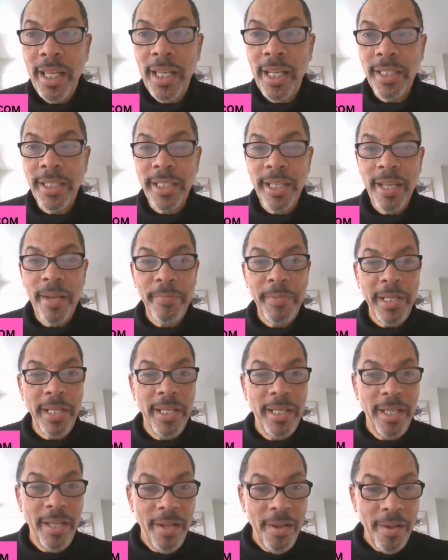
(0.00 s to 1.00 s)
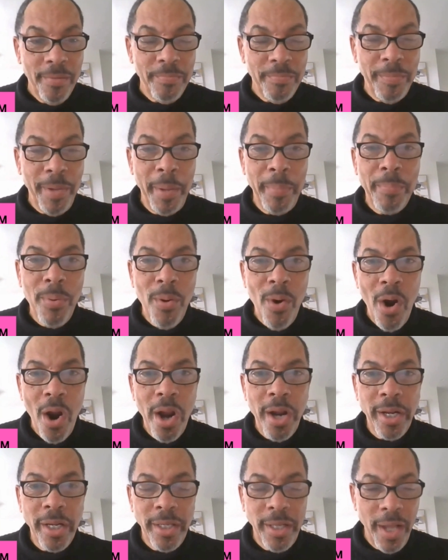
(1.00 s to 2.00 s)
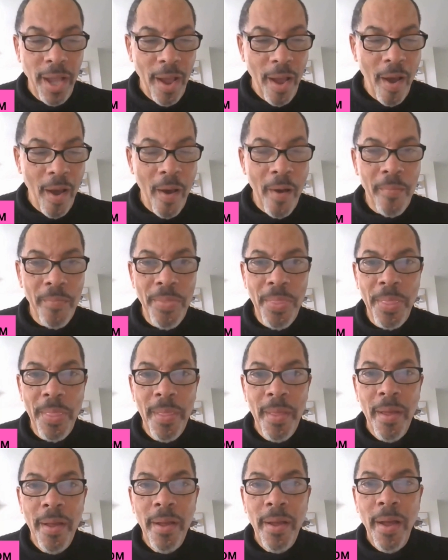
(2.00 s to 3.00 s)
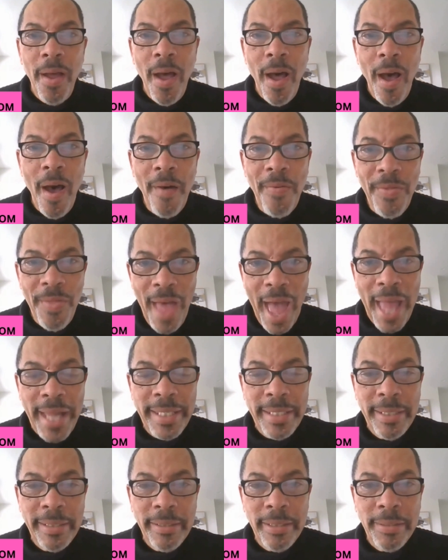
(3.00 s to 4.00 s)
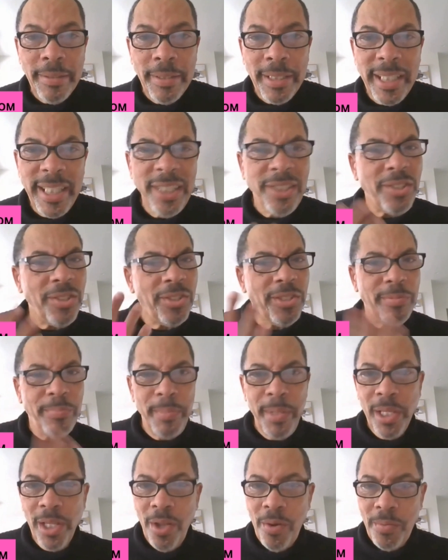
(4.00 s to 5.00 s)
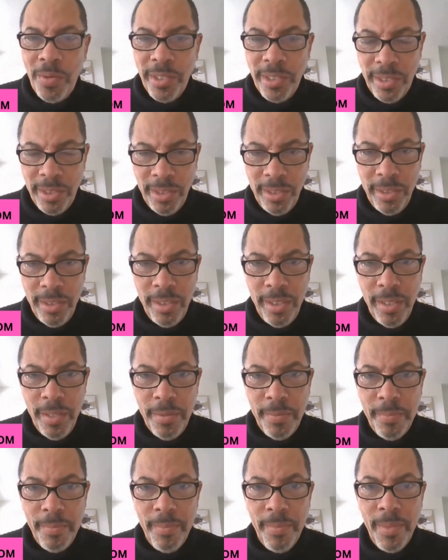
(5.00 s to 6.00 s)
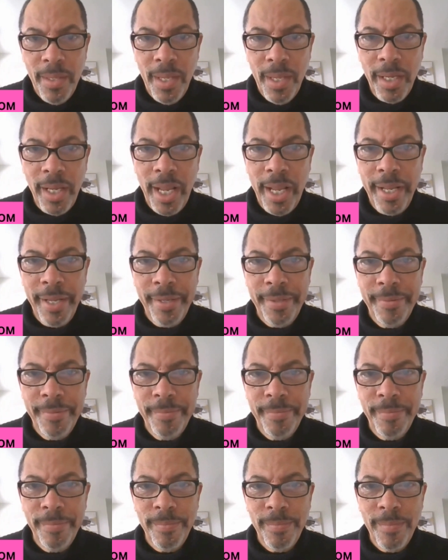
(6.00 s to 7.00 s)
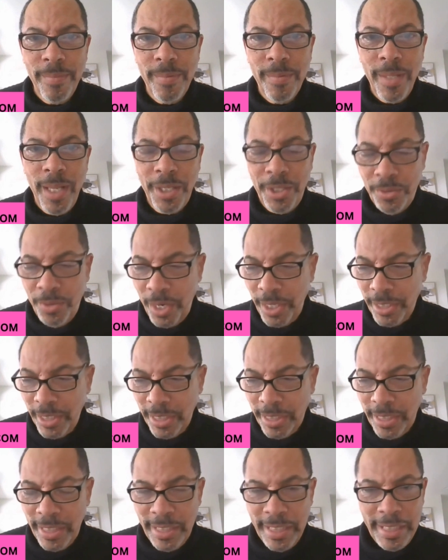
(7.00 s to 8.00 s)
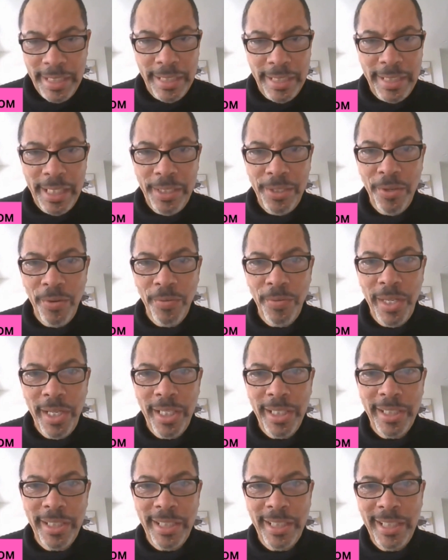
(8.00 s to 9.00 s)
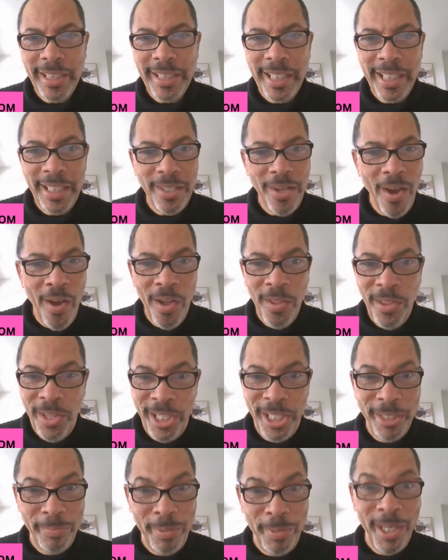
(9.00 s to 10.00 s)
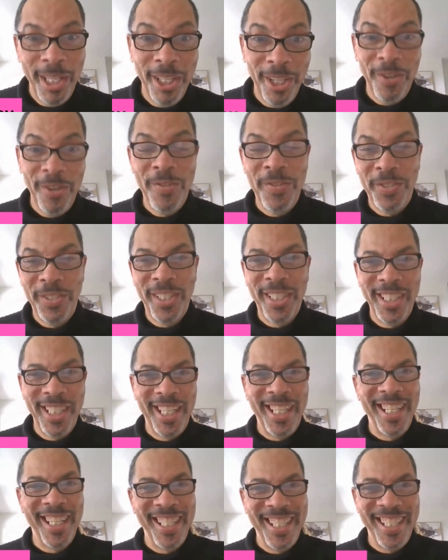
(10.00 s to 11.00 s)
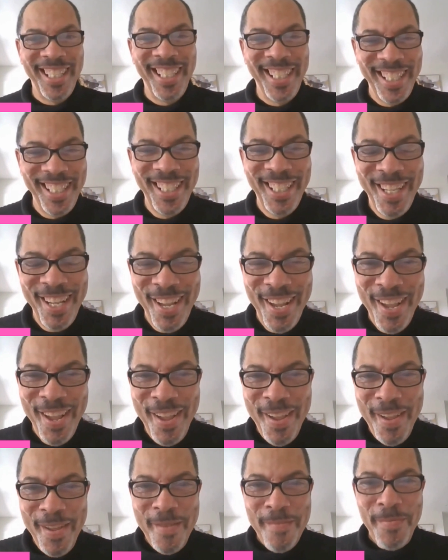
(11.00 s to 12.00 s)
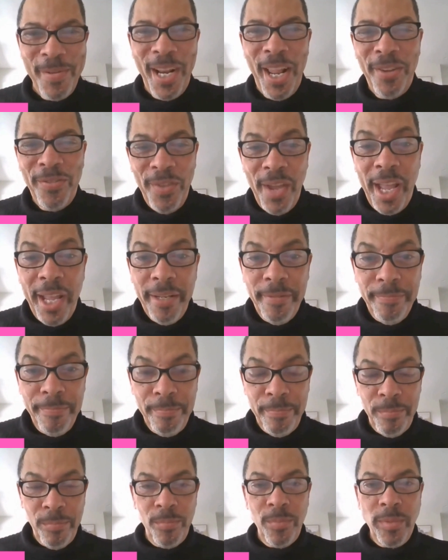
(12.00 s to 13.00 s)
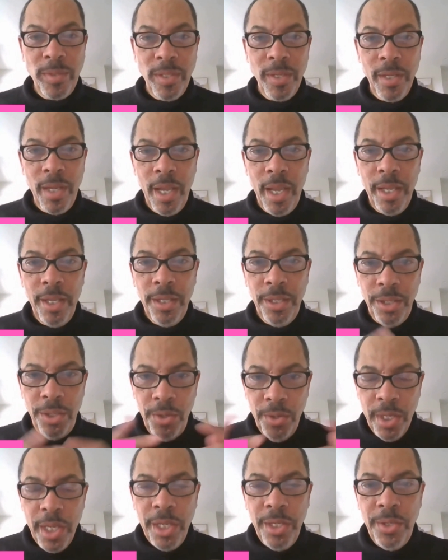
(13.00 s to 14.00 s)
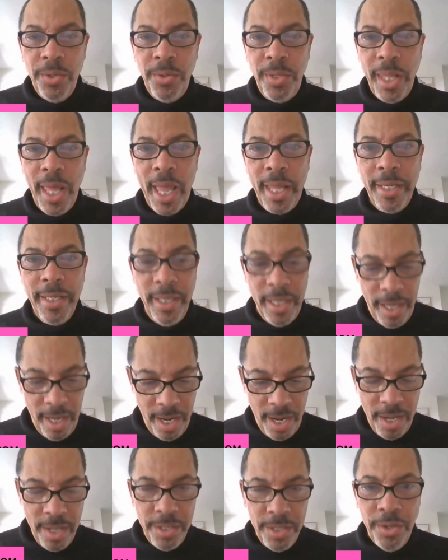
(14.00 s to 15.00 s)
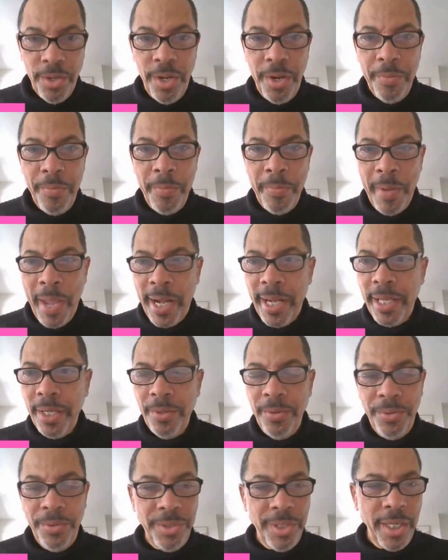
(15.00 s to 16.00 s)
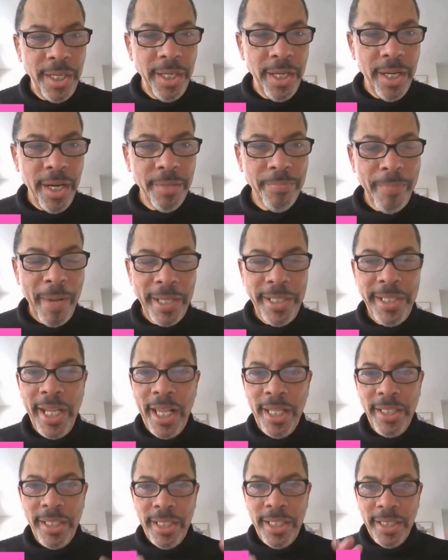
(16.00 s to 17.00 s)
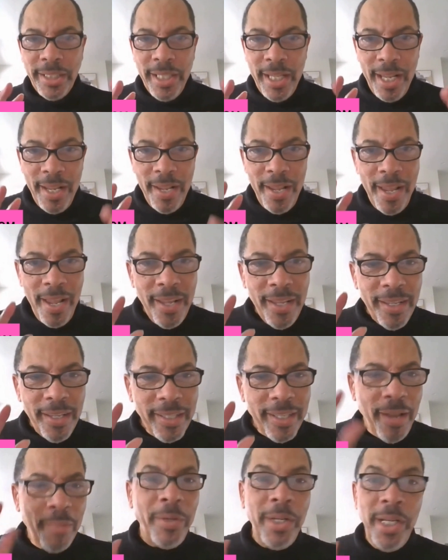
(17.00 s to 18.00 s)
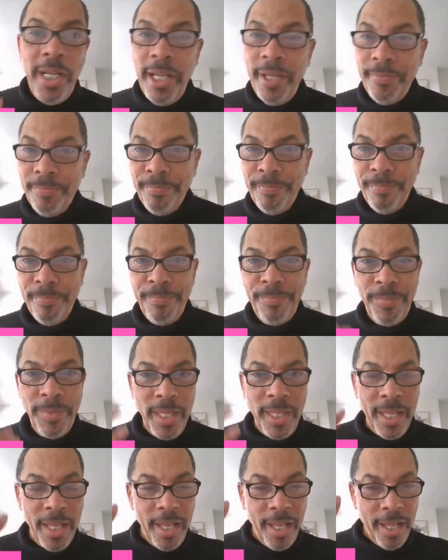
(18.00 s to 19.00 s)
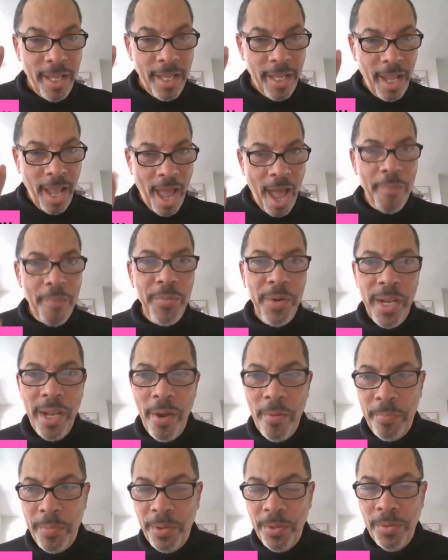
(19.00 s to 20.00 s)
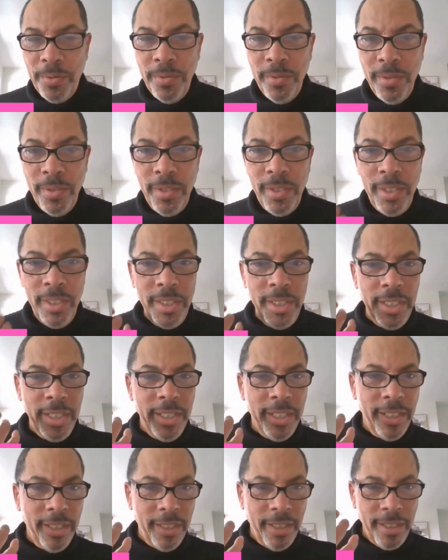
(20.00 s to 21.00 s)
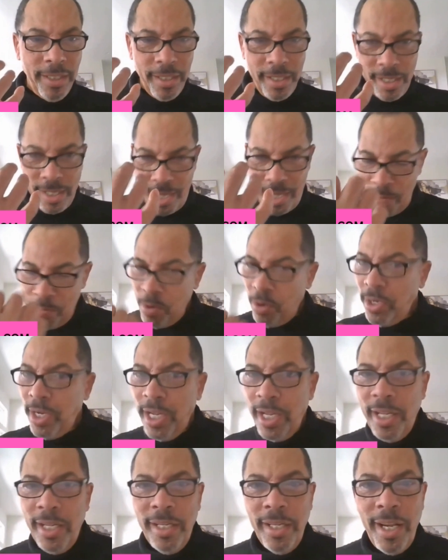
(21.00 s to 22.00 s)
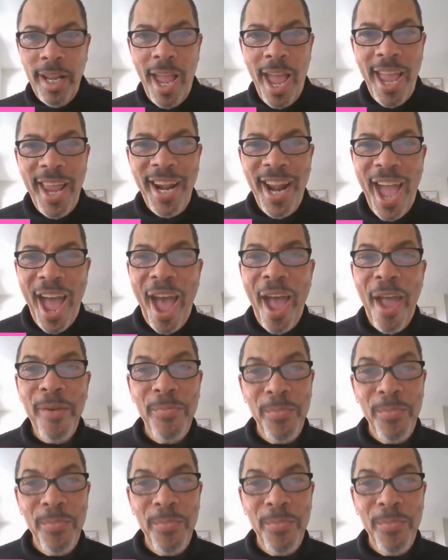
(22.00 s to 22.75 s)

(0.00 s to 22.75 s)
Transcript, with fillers: It's coming. Be part of of that. Get those spillovers. Okay? Like Tracy, she's just sitting over there and she's just getting all these spillovers. but that's fine. Okay, you can do that. So everybody who's sitting here, and my challenge is, come on in. I will help you. Come on in, and I